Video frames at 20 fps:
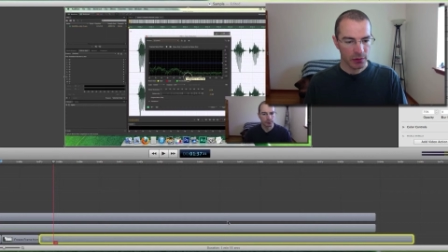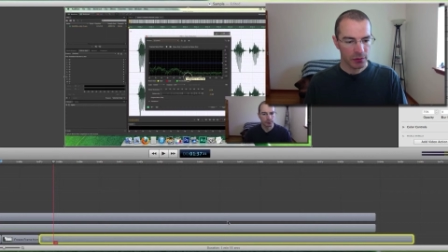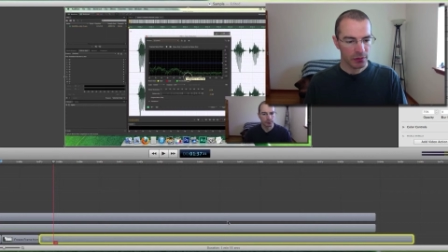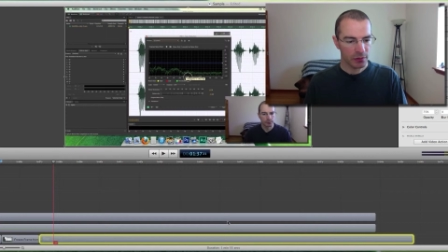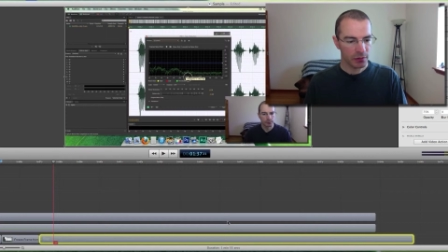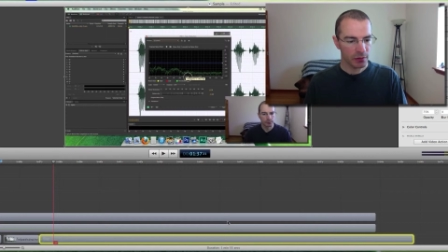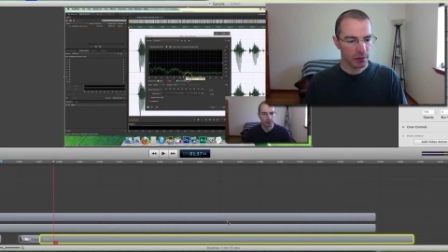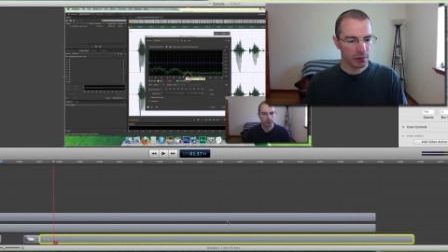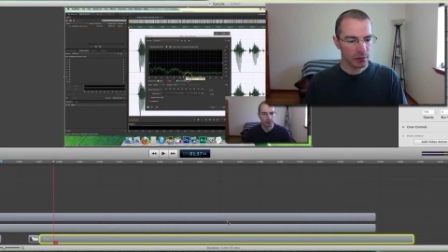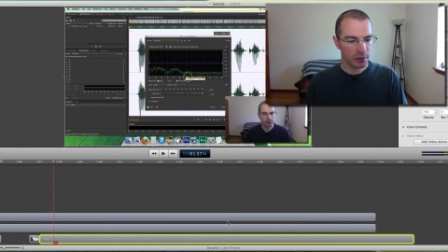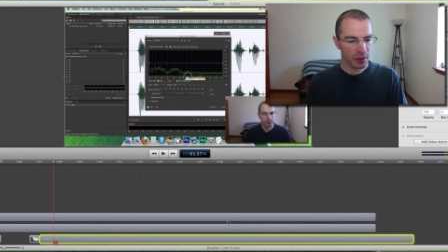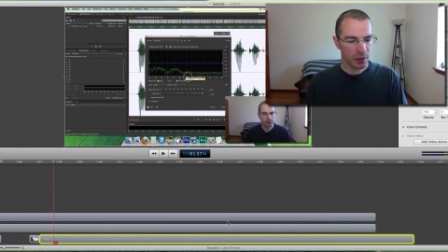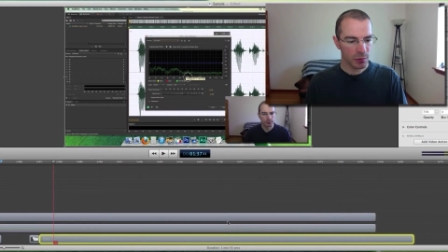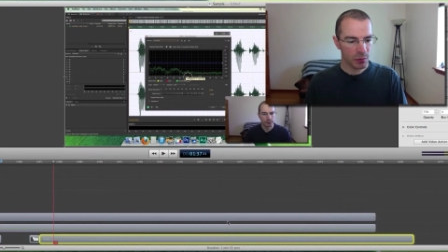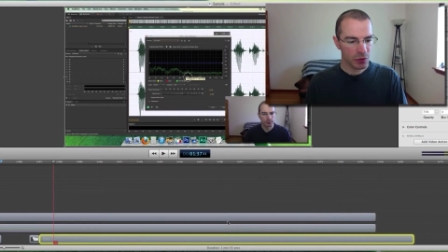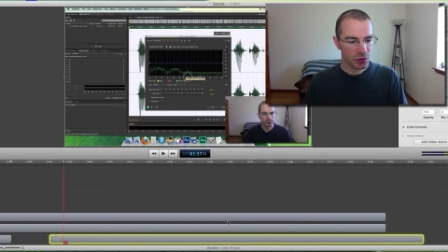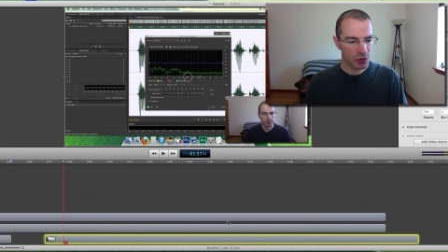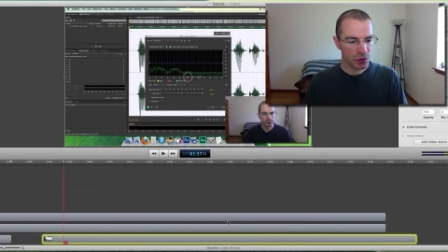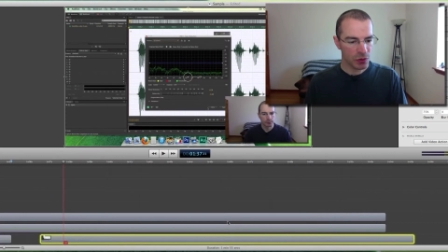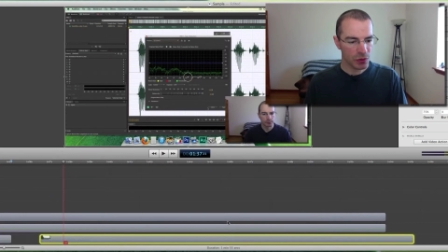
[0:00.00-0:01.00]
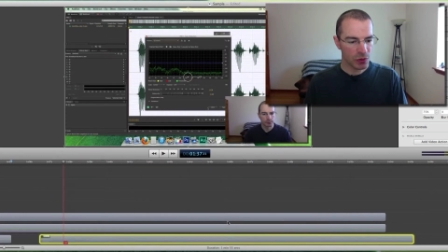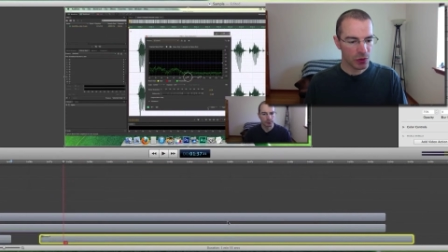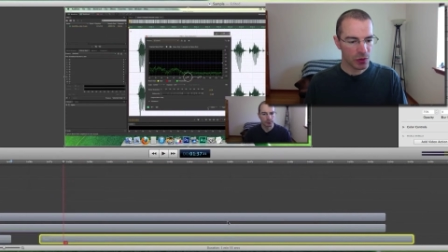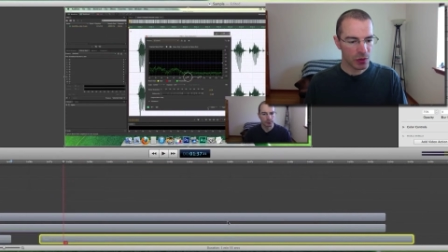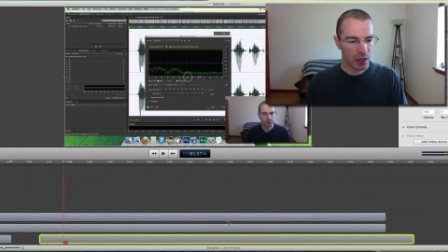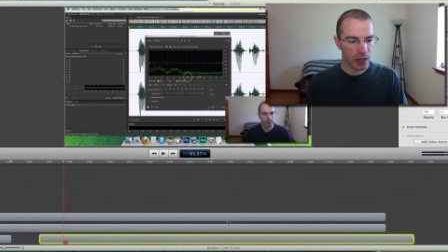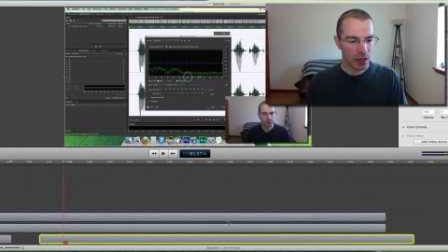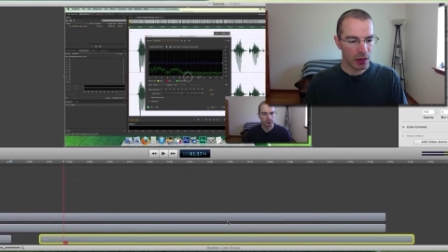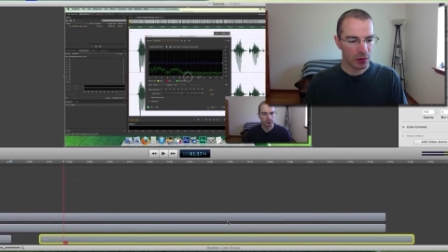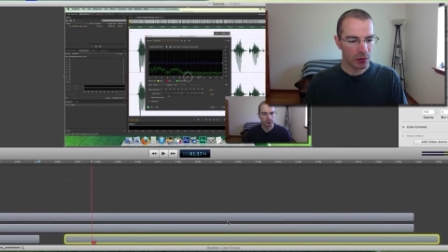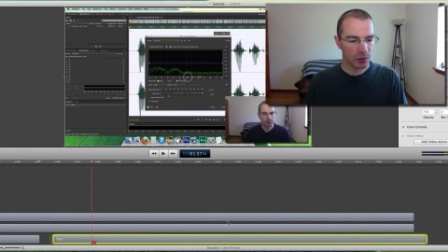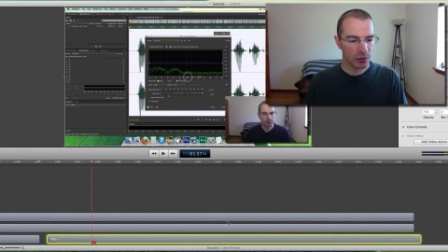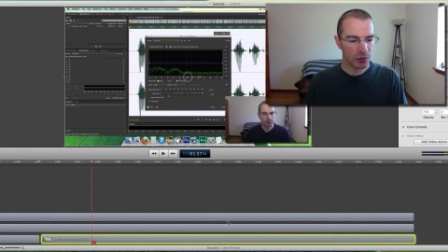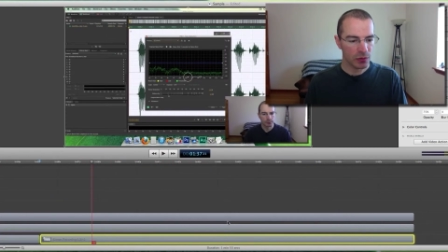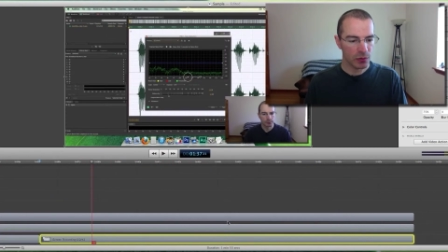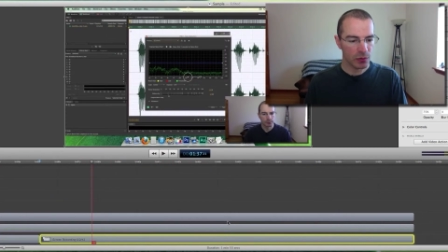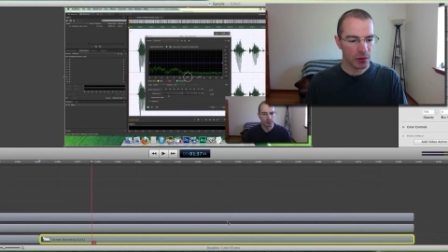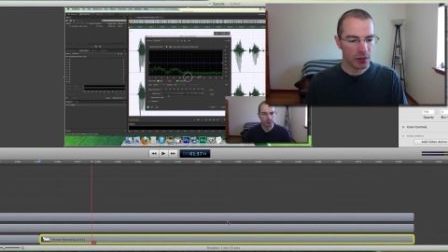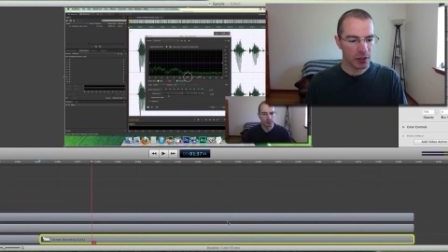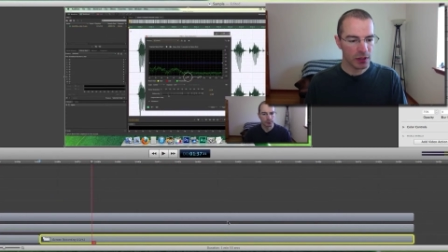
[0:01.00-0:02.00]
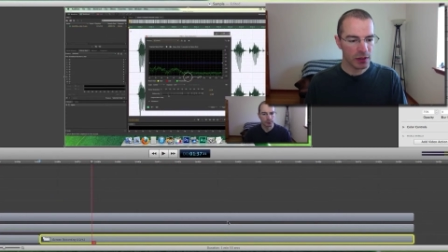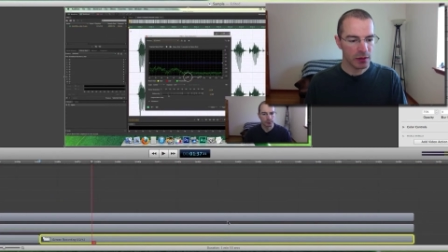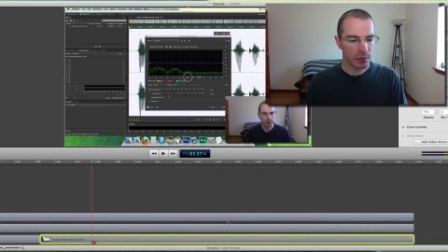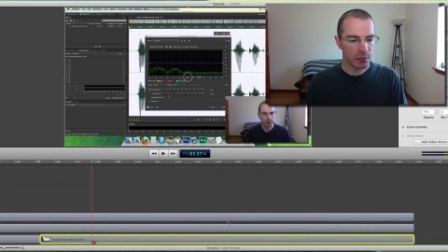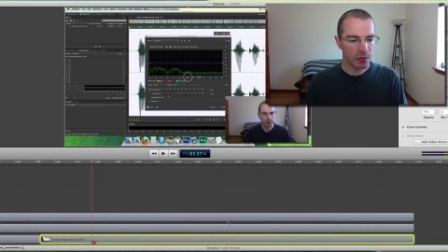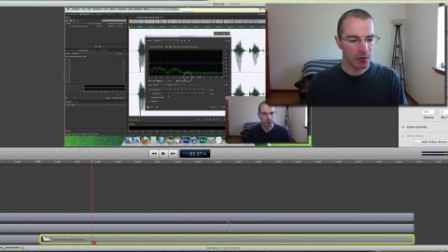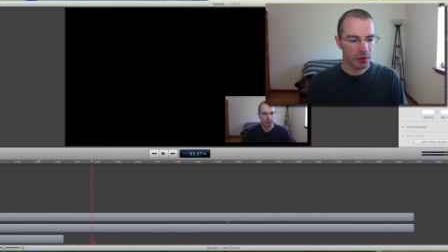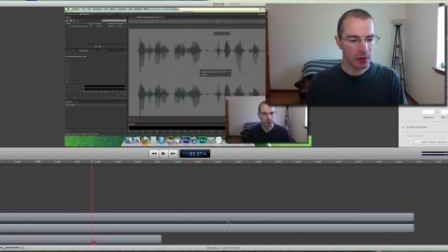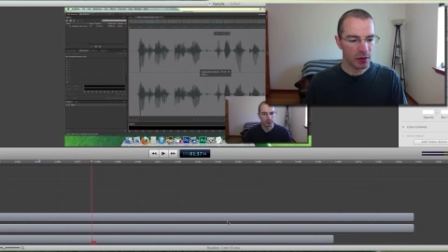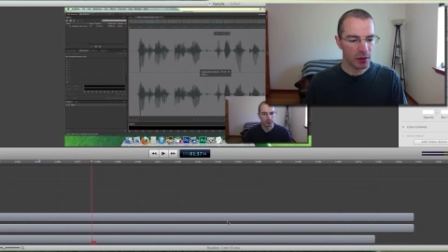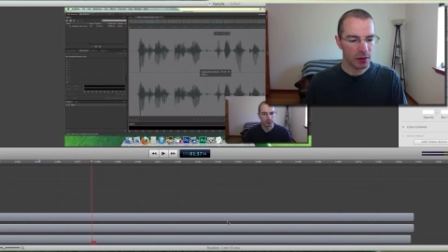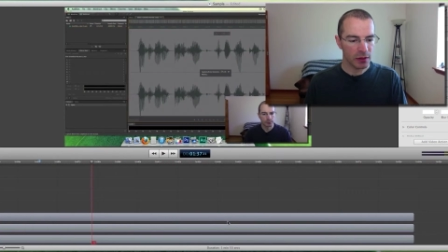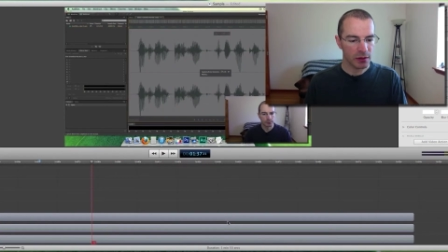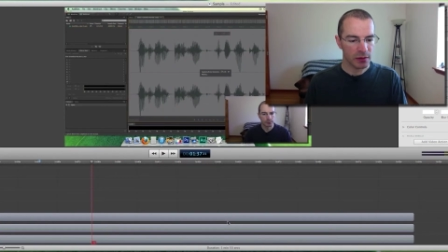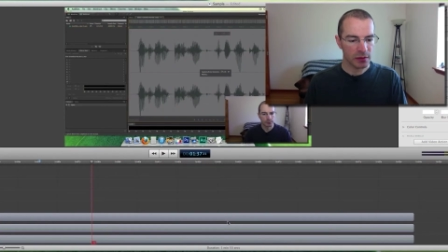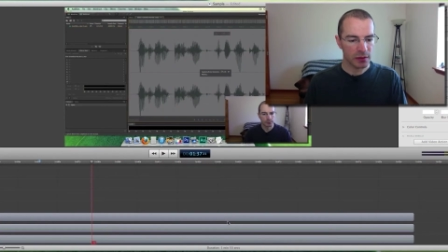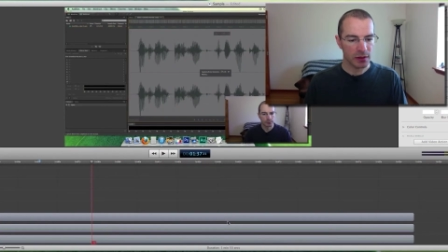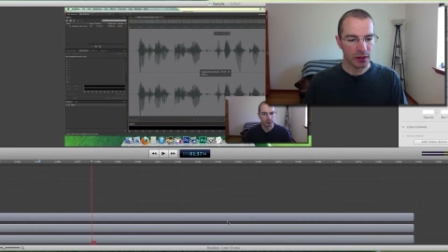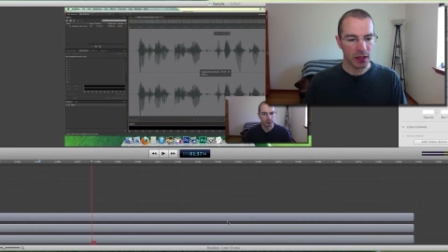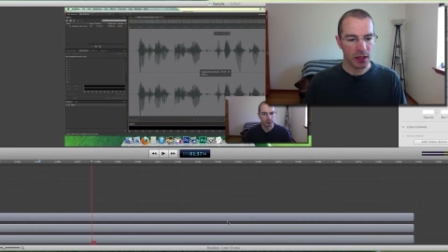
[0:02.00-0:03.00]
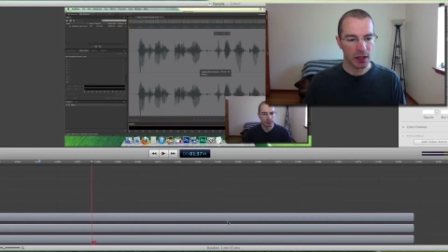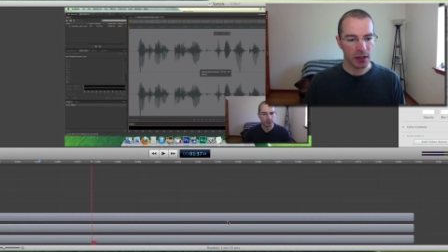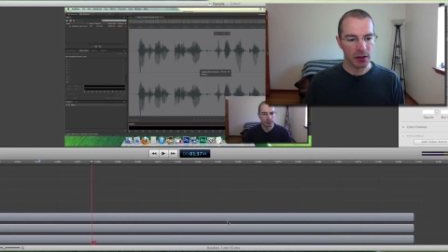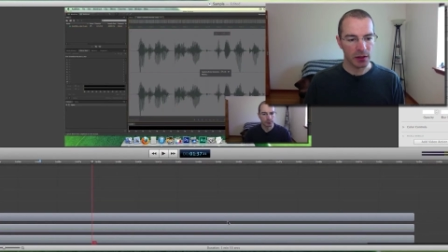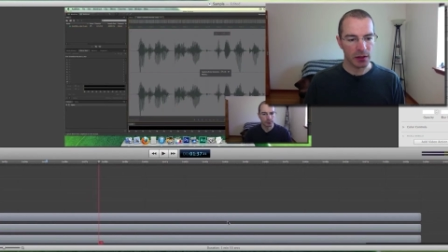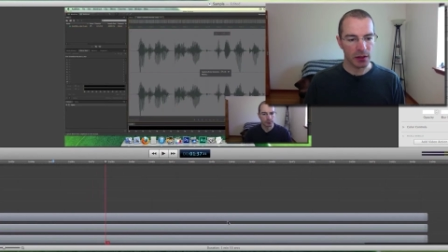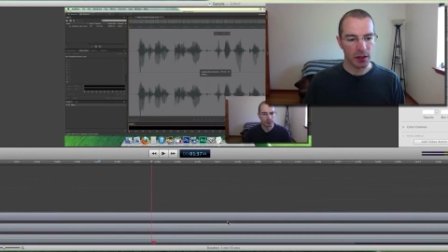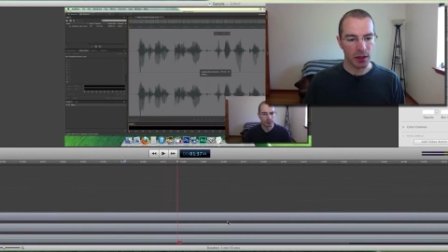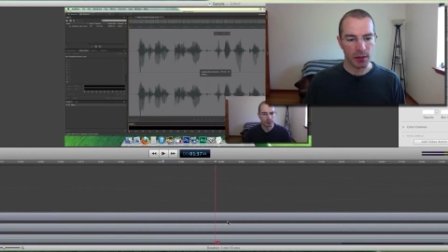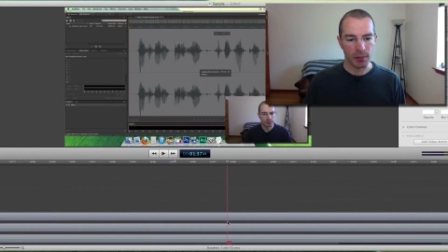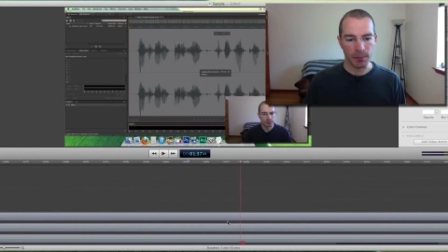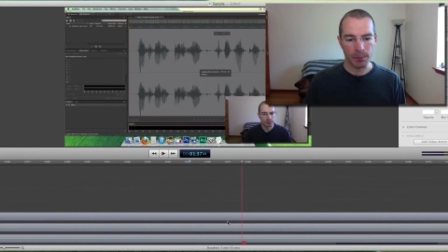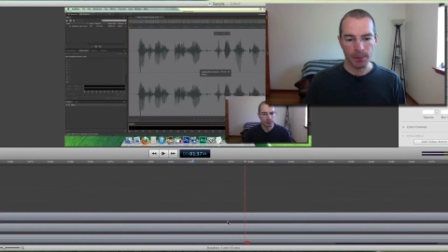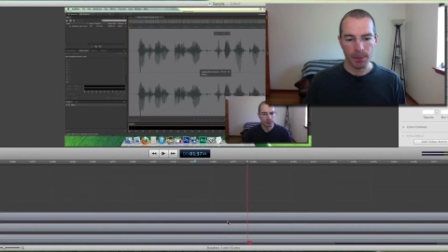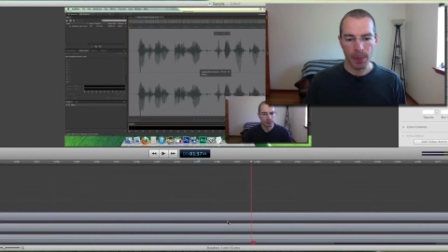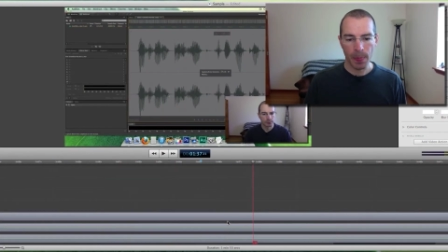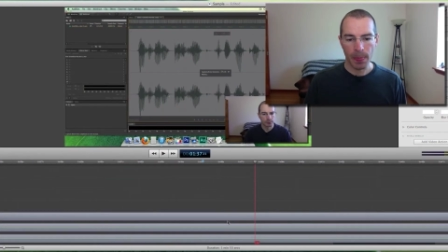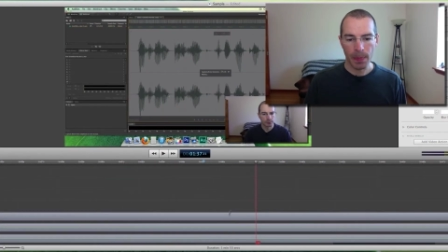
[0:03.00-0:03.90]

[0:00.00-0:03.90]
So let me show you how to keep things lined up.